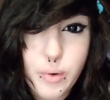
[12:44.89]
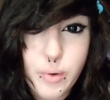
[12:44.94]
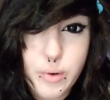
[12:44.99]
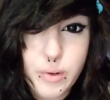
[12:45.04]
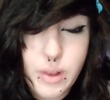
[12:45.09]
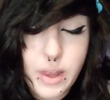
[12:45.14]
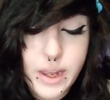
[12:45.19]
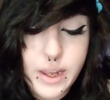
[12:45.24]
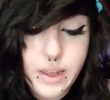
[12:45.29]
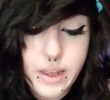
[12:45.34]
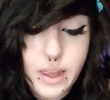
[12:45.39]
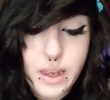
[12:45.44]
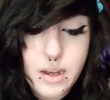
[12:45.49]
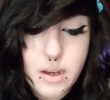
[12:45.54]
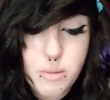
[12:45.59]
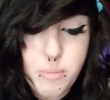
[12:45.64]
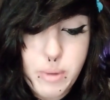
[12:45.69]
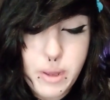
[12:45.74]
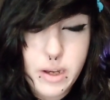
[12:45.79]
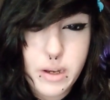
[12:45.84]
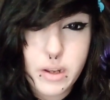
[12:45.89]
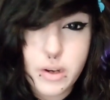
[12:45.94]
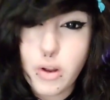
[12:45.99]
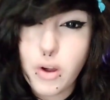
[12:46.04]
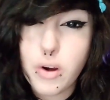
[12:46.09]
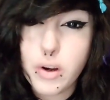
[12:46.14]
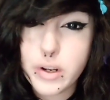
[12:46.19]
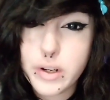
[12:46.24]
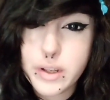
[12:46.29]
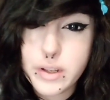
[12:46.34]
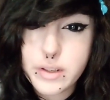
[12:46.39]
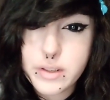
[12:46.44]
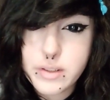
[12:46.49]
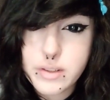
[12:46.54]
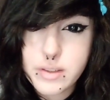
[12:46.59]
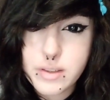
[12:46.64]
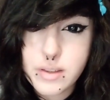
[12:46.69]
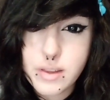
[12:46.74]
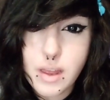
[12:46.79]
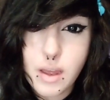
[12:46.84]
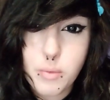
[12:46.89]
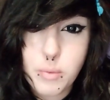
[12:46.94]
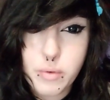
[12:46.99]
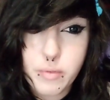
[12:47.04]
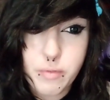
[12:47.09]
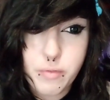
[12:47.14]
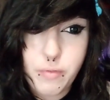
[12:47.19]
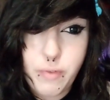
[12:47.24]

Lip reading: or like independent artists that were